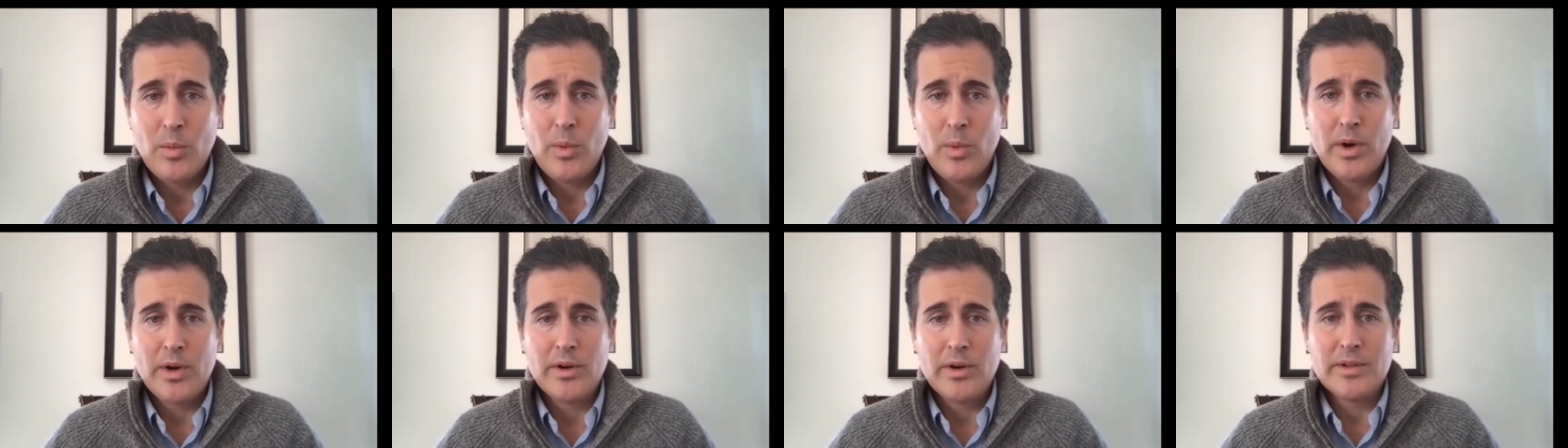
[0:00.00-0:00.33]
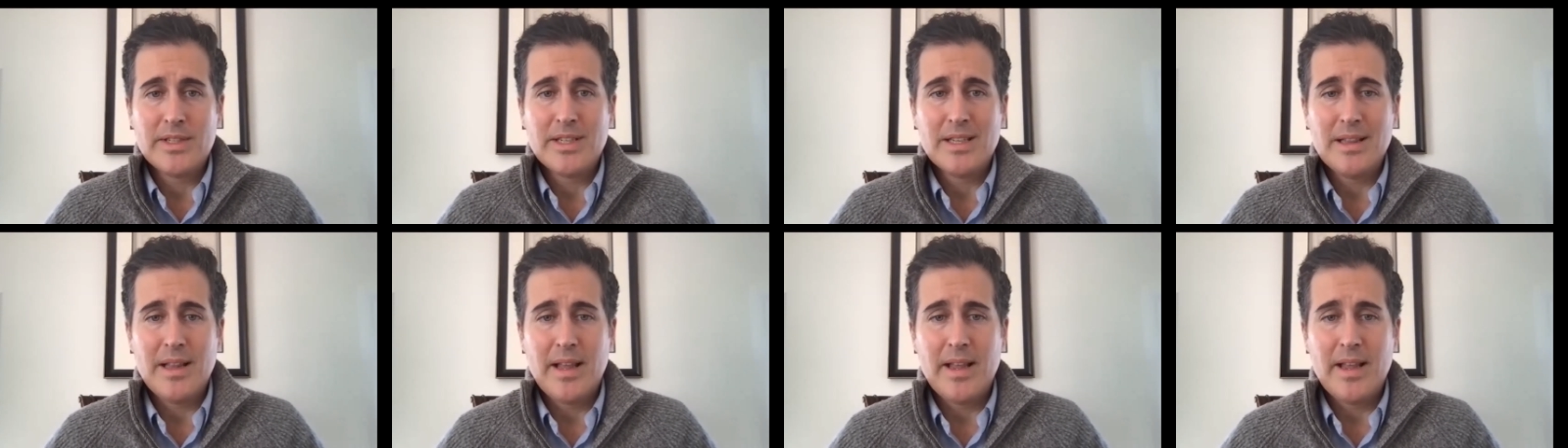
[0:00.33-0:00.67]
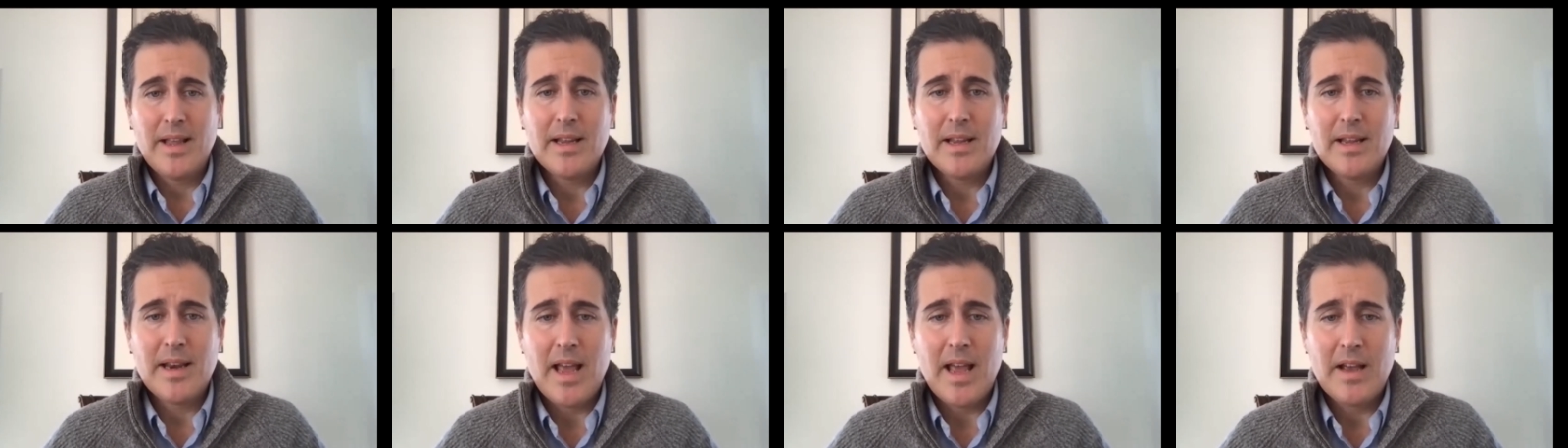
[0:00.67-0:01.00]
where a delay
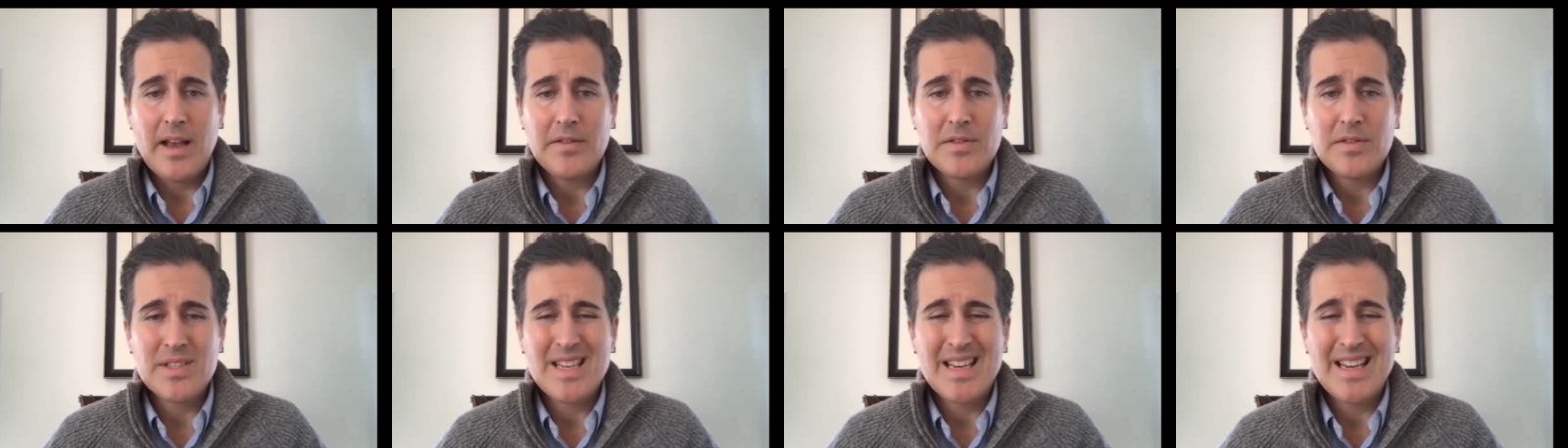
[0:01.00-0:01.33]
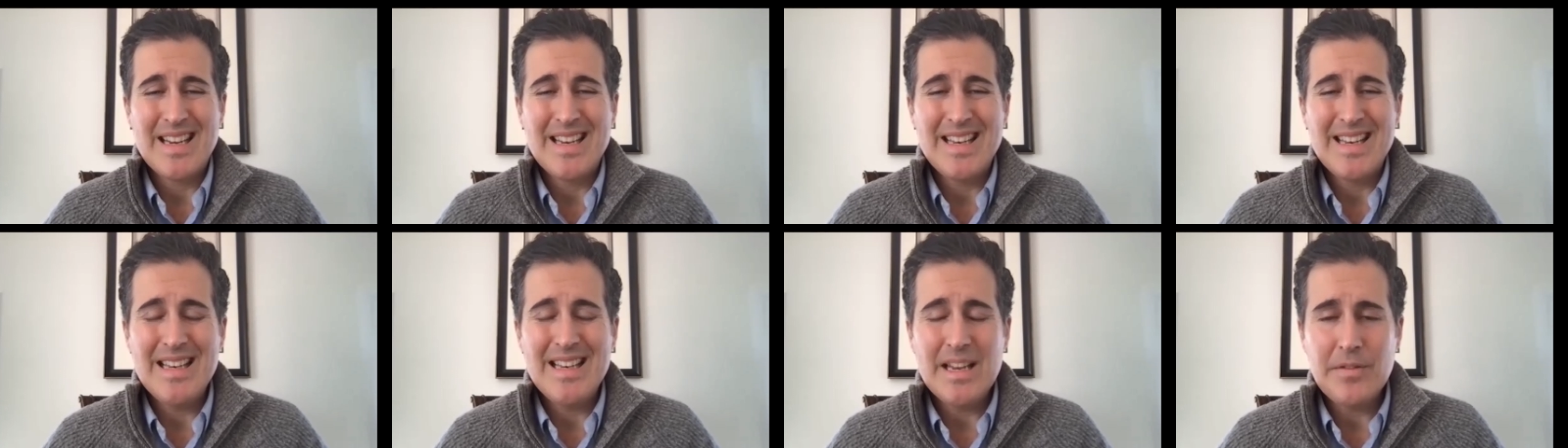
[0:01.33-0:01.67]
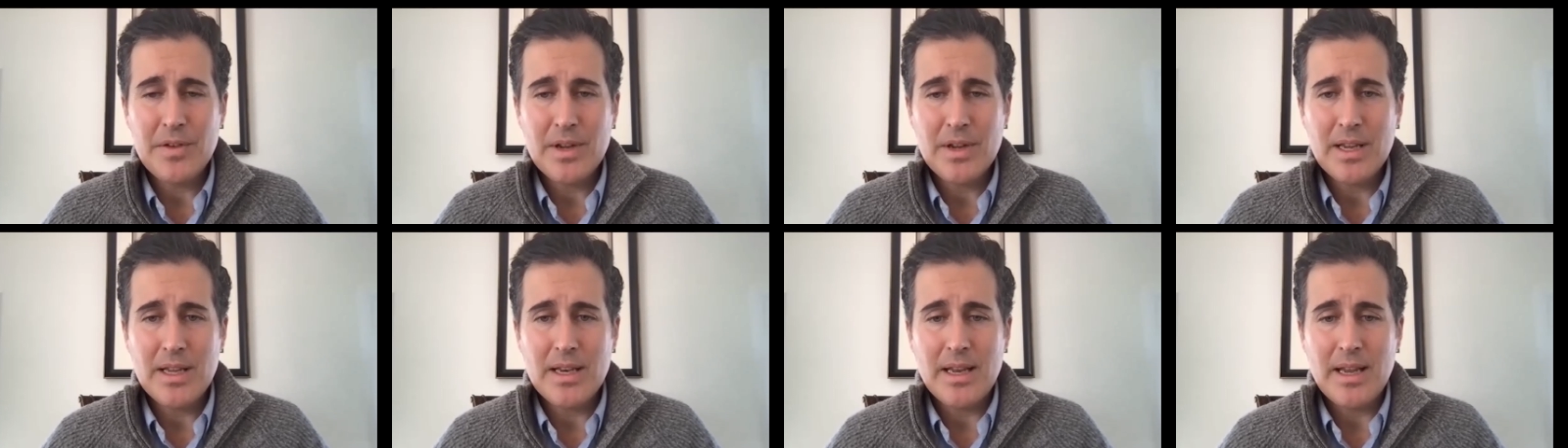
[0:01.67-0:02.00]
can have
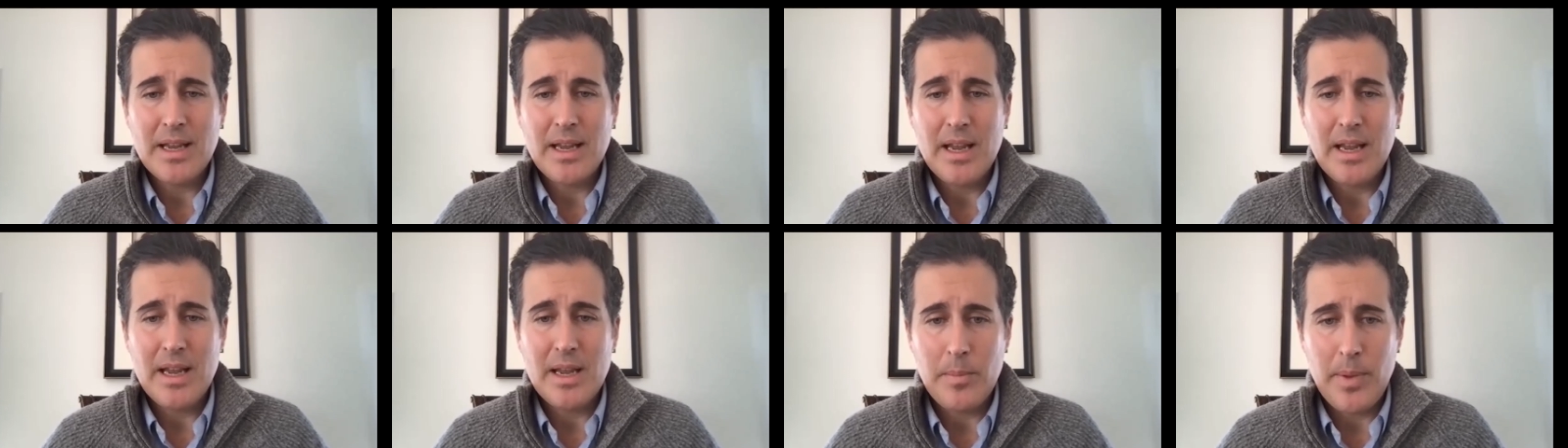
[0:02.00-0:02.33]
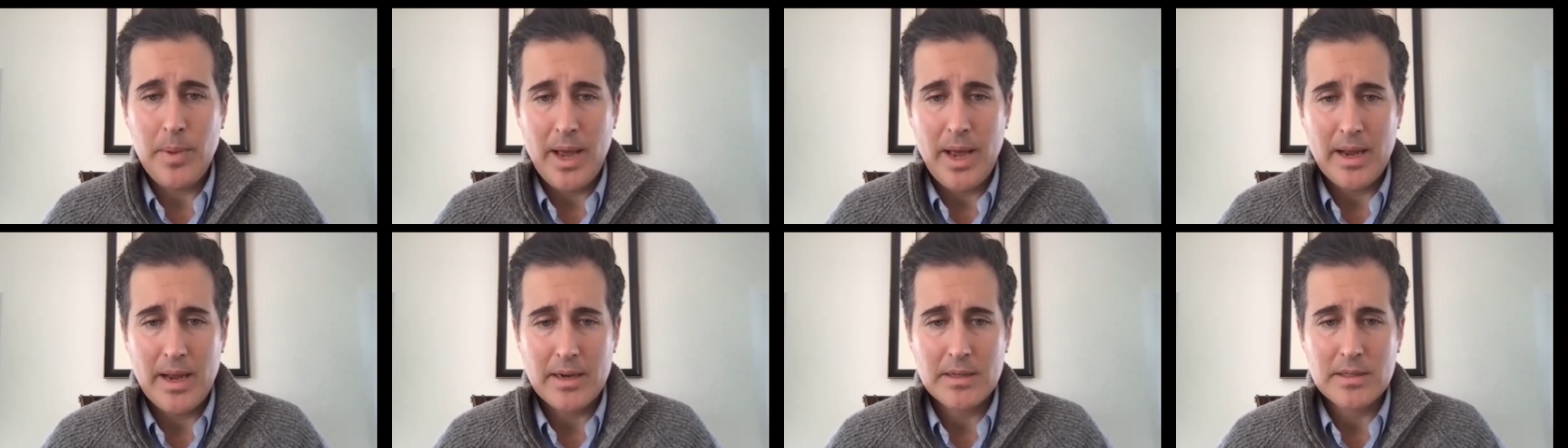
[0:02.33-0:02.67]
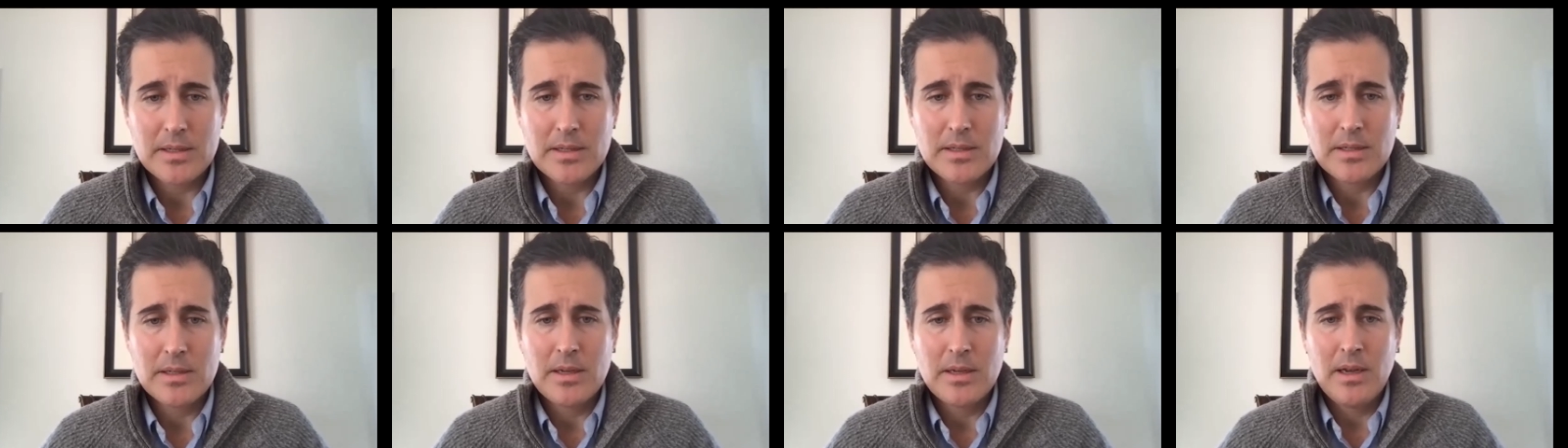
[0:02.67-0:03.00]
significant
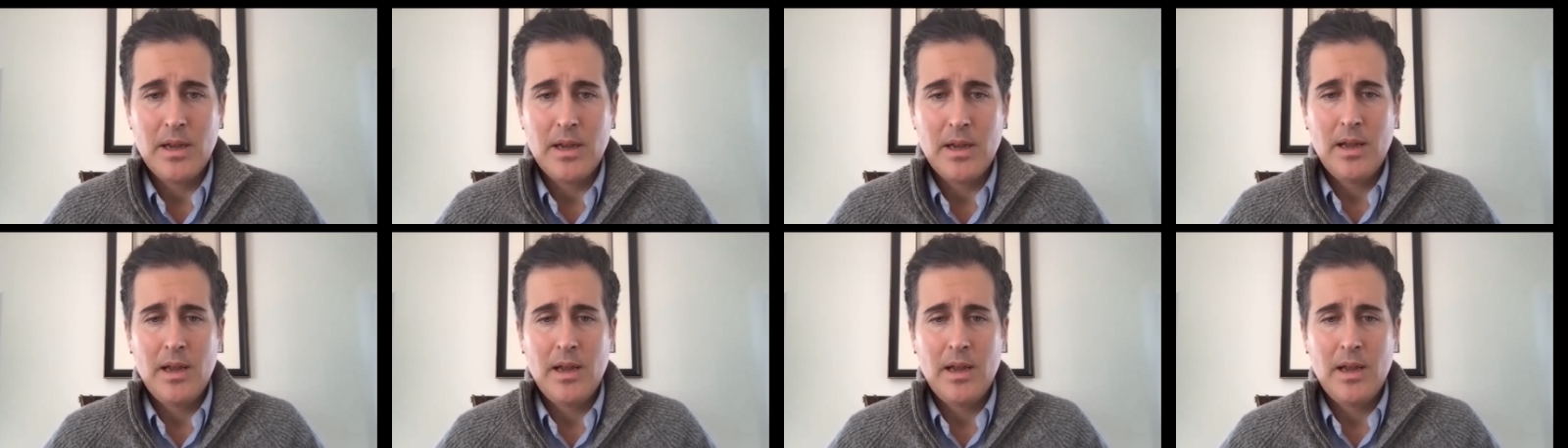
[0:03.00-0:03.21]
impacts,